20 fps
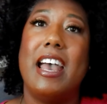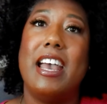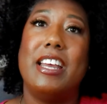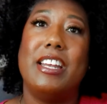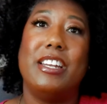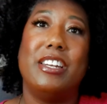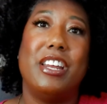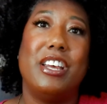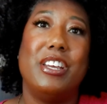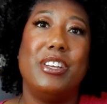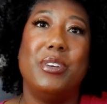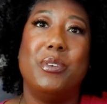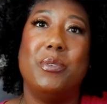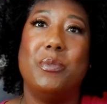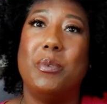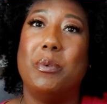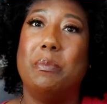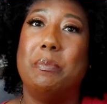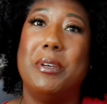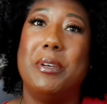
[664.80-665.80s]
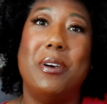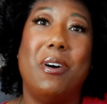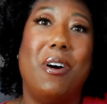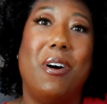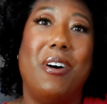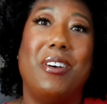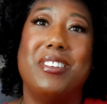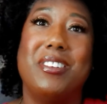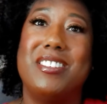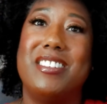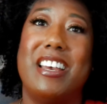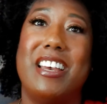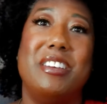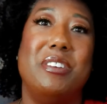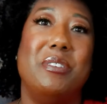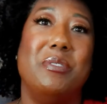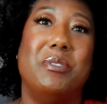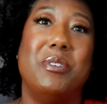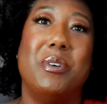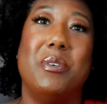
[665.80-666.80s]
and you will be all set.
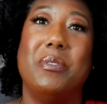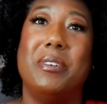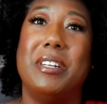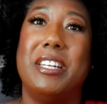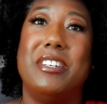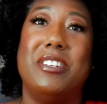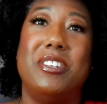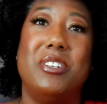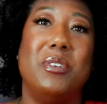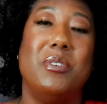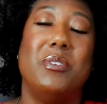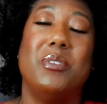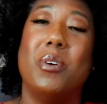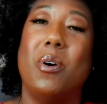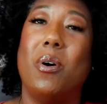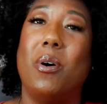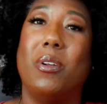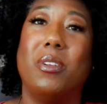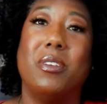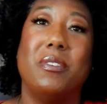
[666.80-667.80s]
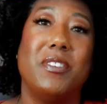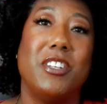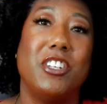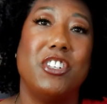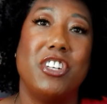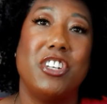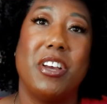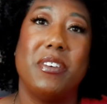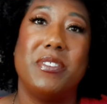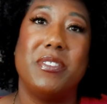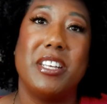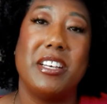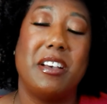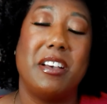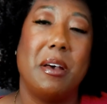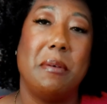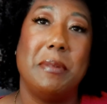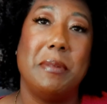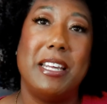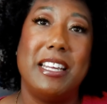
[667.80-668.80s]
You don't need to use all of the shelves that
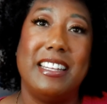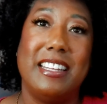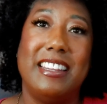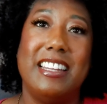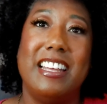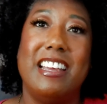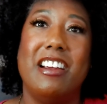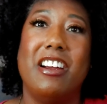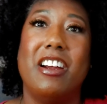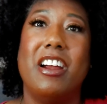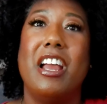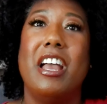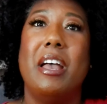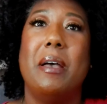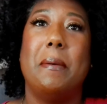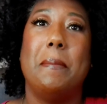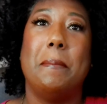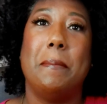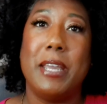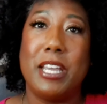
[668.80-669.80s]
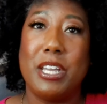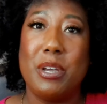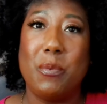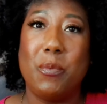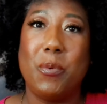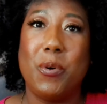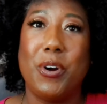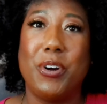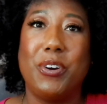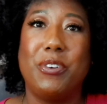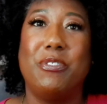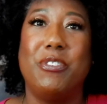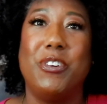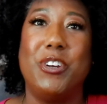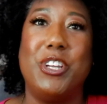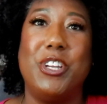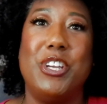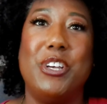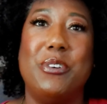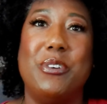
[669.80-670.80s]
come in there. Make it work for
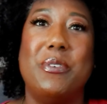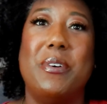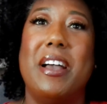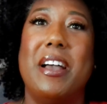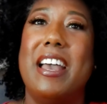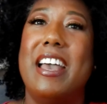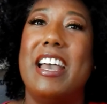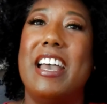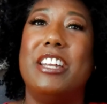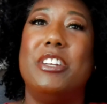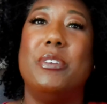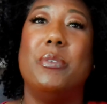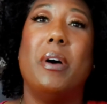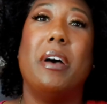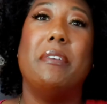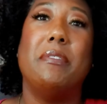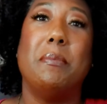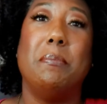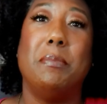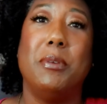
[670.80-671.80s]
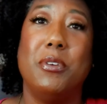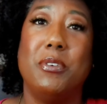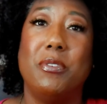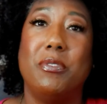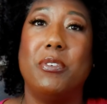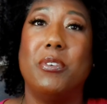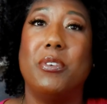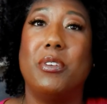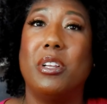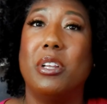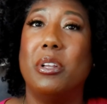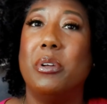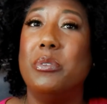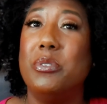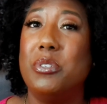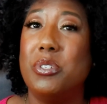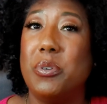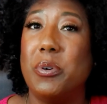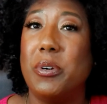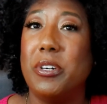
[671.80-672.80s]
you, and you'll have a beautiful
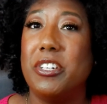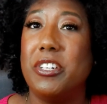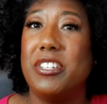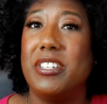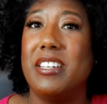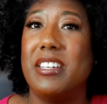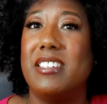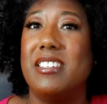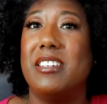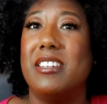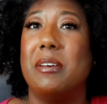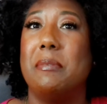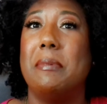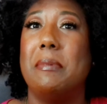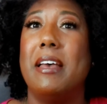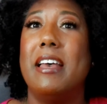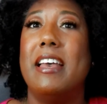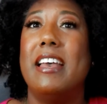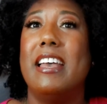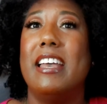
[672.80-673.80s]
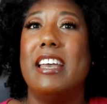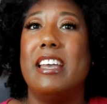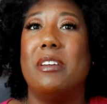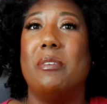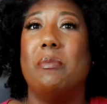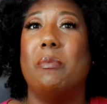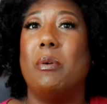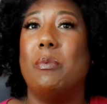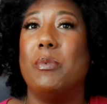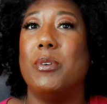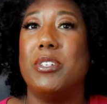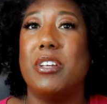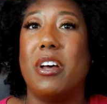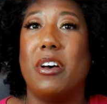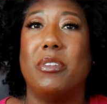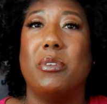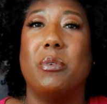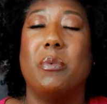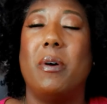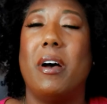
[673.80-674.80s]
closed storage system in what was
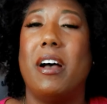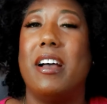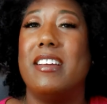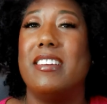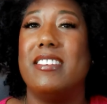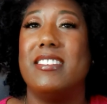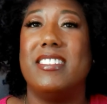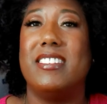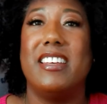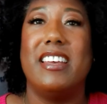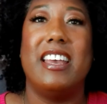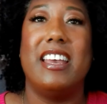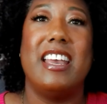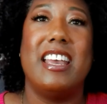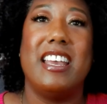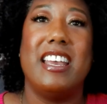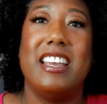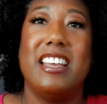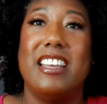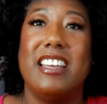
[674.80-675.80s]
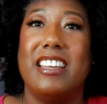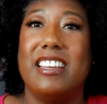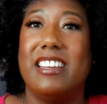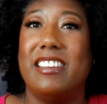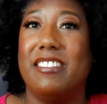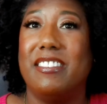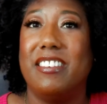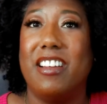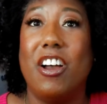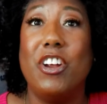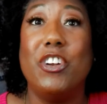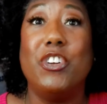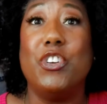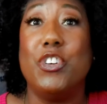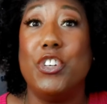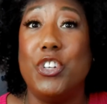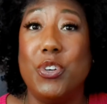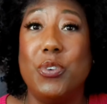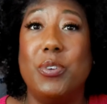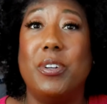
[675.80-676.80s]
otherwise a
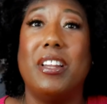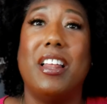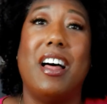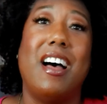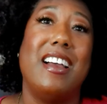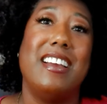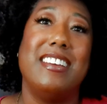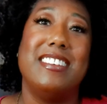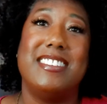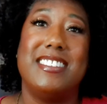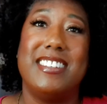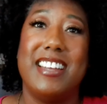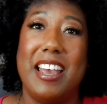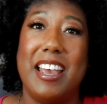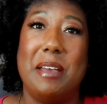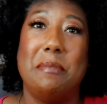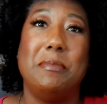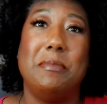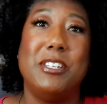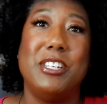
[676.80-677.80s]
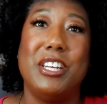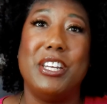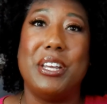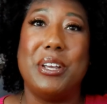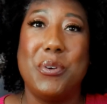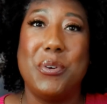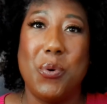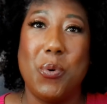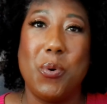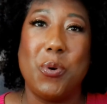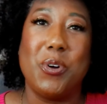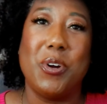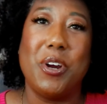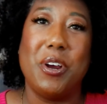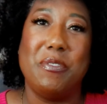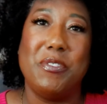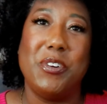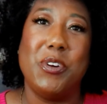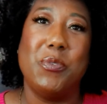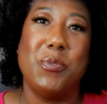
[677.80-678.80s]
underutilized empty corner
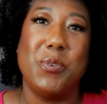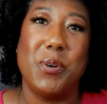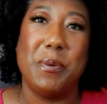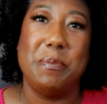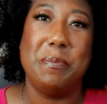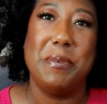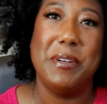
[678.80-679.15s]
of your room.